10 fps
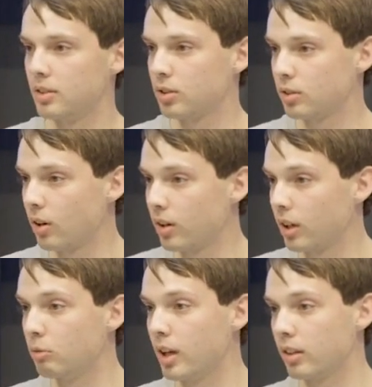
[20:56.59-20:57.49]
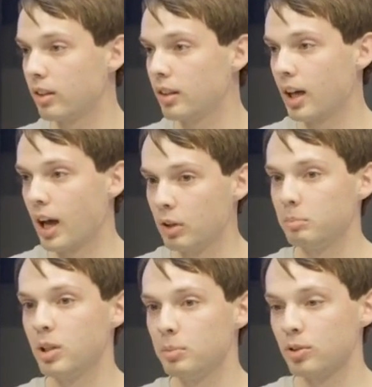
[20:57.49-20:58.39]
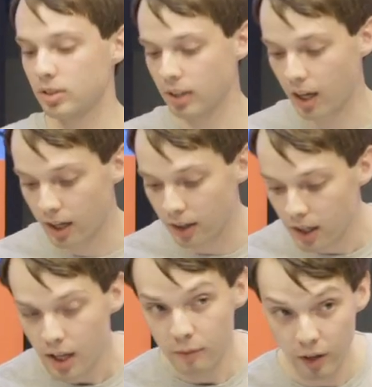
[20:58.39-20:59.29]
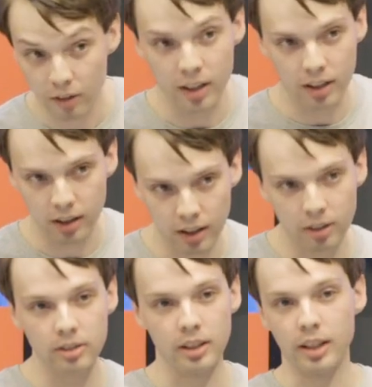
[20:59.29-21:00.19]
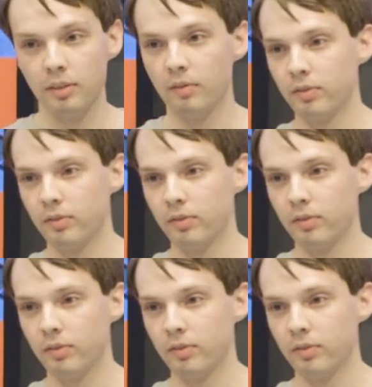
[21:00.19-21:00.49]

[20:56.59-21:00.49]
starting with having people say very clearly,